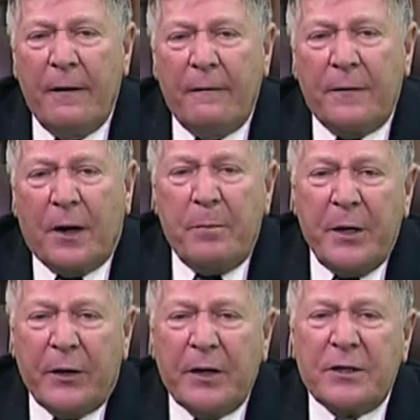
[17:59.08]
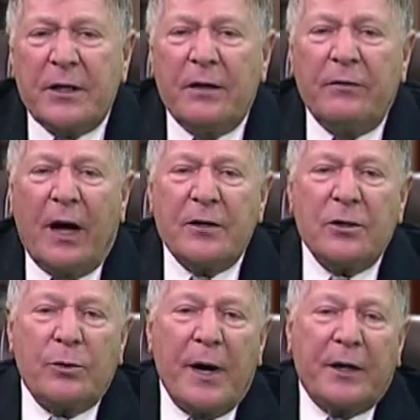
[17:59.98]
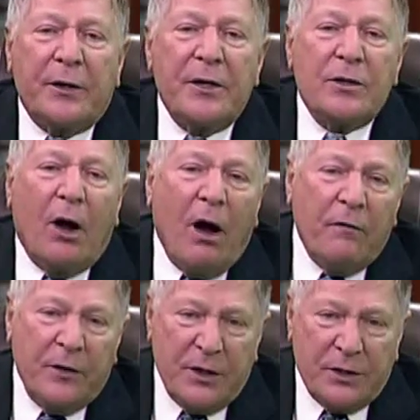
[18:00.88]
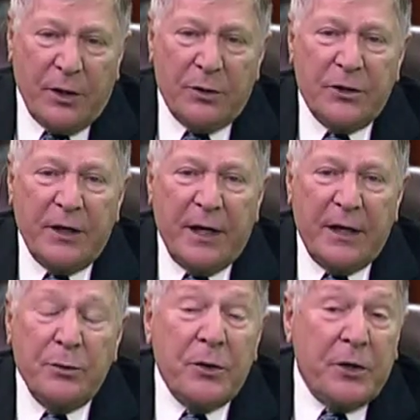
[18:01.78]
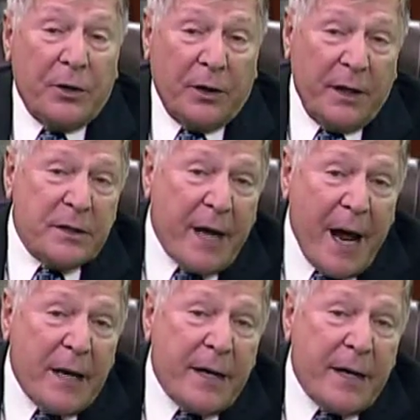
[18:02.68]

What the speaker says: Their appearance in the fossil record is often associated with the earliest hand